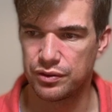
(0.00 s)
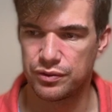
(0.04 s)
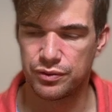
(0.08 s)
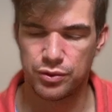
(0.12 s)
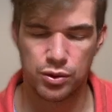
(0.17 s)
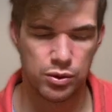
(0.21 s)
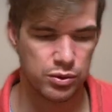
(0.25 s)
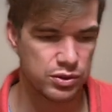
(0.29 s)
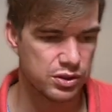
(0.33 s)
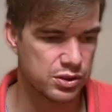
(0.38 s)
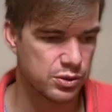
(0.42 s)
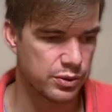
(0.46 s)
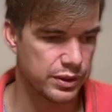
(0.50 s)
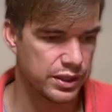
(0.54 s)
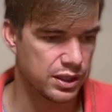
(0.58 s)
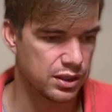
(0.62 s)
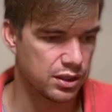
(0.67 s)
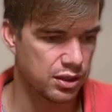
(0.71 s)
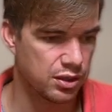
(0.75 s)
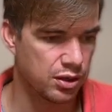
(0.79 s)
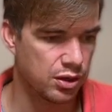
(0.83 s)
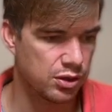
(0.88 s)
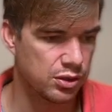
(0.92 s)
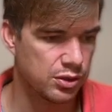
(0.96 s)
forward
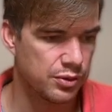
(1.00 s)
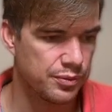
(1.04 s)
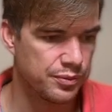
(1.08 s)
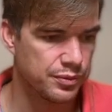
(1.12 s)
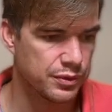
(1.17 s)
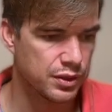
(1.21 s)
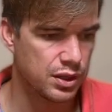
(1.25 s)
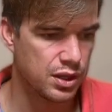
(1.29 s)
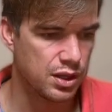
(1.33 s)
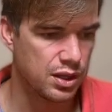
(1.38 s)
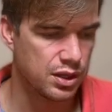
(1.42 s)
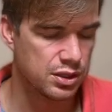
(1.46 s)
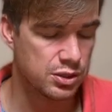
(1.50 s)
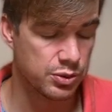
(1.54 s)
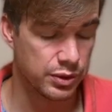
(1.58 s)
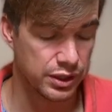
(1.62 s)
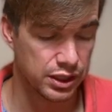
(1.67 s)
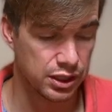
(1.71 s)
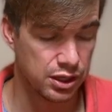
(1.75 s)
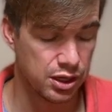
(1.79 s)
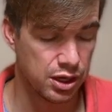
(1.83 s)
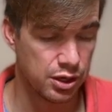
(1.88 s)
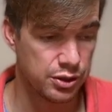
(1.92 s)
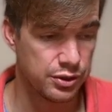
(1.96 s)

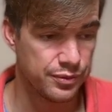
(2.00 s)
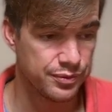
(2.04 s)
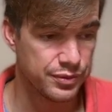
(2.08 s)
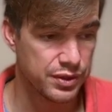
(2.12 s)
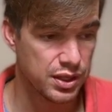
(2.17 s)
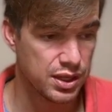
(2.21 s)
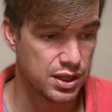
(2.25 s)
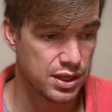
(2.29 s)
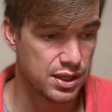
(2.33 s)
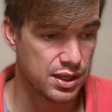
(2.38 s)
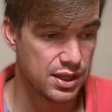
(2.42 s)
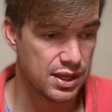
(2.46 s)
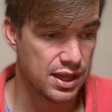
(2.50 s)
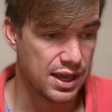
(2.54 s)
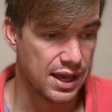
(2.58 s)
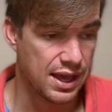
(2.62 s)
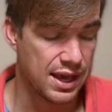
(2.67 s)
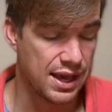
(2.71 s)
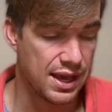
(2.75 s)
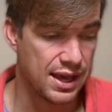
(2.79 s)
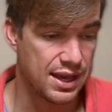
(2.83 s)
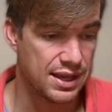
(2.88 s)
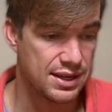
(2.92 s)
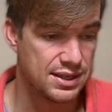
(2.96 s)
swing low,
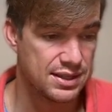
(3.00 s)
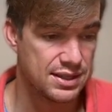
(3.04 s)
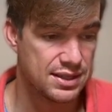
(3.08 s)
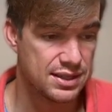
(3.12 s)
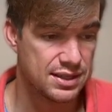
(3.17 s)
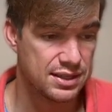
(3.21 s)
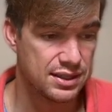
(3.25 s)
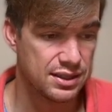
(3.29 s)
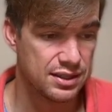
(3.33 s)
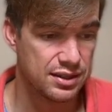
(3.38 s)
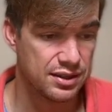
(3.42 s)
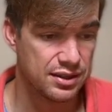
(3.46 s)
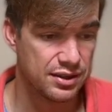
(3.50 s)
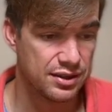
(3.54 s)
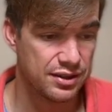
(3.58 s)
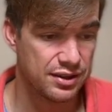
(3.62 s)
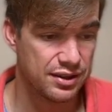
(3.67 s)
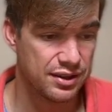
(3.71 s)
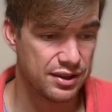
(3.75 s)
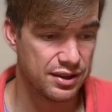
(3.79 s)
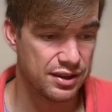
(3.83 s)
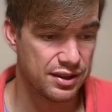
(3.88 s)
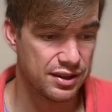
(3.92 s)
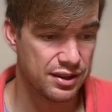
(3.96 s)
and
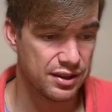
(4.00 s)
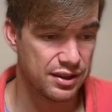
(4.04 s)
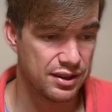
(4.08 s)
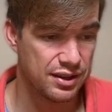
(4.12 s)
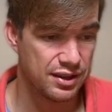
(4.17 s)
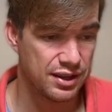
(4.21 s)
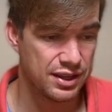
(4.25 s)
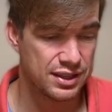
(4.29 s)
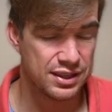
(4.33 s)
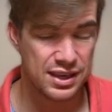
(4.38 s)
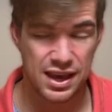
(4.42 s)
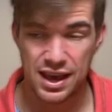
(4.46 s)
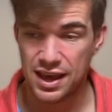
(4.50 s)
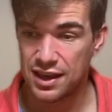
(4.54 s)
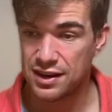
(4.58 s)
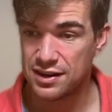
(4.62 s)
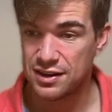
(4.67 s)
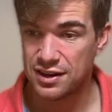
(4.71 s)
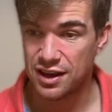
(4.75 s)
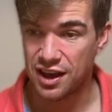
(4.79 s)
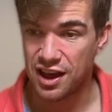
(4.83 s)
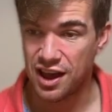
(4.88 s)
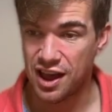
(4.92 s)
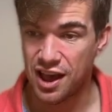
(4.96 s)

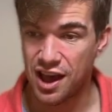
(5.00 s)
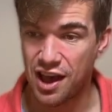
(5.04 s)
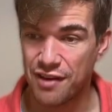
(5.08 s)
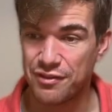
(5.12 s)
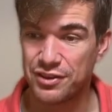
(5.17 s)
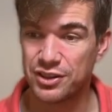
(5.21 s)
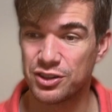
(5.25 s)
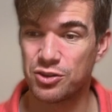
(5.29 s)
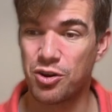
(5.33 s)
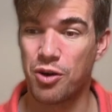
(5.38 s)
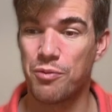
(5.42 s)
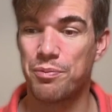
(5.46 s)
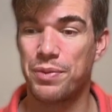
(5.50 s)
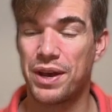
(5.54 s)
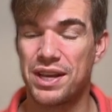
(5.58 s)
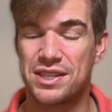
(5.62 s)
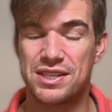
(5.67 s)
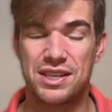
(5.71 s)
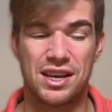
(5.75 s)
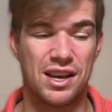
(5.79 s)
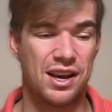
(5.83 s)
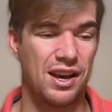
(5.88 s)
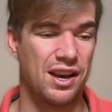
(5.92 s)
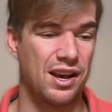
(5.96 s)
again, I haven't got
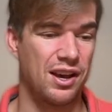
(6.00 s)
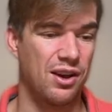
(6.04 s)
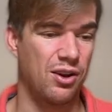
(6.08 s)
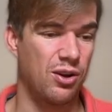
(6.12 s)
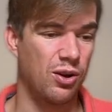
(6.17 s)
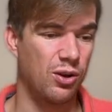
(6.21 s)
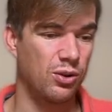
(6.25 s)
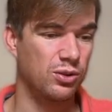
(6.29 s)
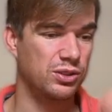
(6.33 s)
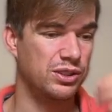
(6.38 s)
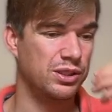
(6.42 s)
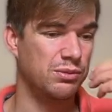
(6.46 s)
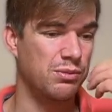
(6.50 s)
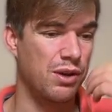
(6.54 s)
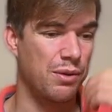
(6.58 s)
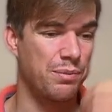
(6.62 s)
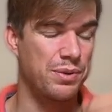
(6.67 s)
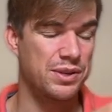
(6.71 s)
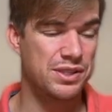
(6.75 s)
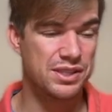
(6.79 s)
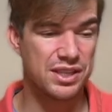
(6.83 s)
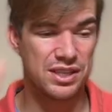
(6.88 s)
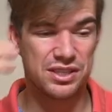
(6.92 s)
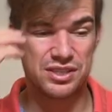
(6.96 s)
better at holding my
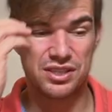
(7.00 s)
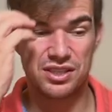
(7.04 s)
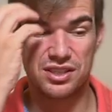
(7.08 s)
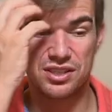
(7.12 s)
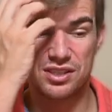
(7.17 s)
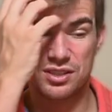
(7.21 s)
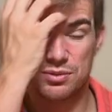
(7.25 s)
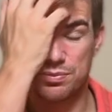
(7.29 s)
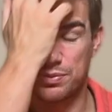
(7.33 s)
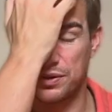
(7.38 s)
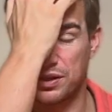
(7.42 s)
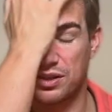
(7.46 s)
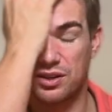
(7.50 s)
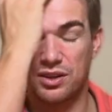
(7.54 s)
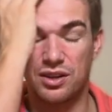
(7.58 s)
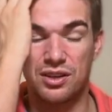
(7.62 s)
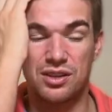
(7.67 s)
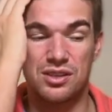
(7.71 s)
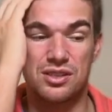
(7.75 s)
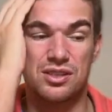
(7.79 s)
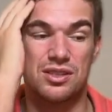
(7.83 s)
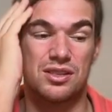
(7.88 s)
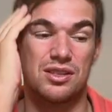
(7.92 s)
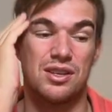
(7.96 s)
positions
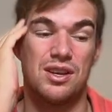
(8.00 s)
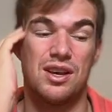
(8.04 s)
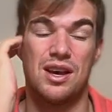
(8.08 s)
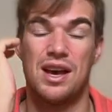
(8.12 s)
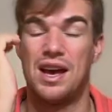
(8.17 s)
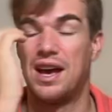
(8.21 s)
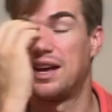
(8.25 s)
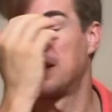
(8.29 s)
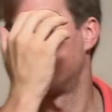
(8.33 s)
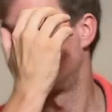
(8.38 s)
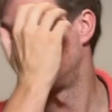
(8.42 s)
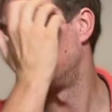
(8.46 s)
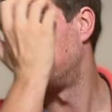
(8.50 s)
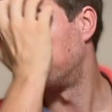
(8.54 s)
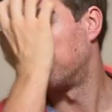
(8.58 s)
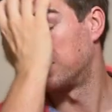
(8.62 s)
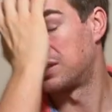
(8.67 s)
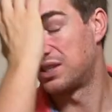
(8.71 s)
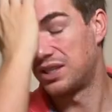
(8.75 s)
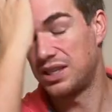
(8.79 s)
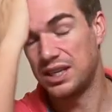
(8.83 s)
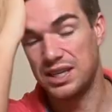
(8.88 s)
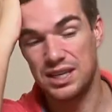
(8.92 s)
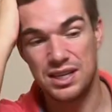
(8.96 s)
because, as you will
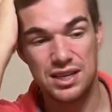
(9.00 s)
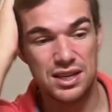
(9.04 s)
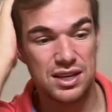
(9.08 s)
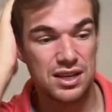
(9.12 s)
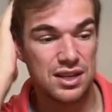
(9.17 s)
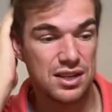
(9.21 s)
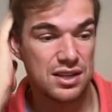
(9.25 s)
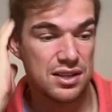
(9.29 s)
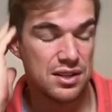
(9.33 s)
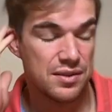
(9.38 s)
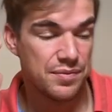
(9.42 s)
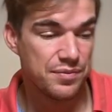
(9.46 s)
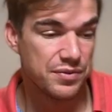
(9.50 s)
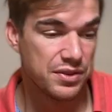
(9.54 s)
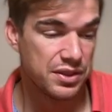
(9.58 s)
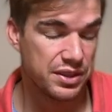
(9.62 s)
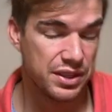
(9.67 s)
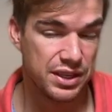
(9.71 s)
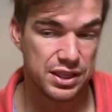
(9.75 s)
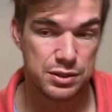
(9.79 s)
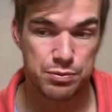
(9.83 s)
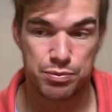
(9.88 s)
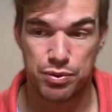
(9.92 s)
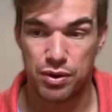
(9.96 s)
see,
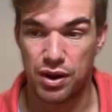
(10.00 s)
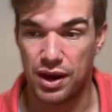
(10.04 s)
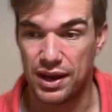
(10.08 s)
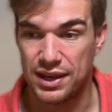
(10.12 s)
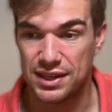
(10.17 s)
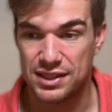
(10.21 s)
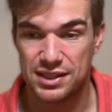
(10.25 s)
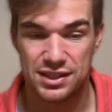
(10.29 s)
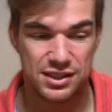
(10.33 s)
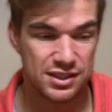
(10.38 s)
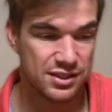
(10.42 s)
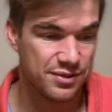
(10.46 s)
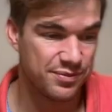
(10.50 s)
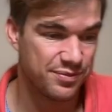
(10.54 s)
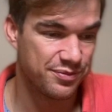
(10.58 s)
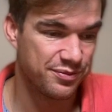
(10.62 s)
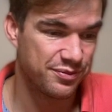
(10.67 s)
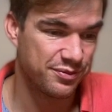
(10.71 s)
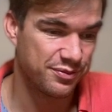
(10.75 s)
this price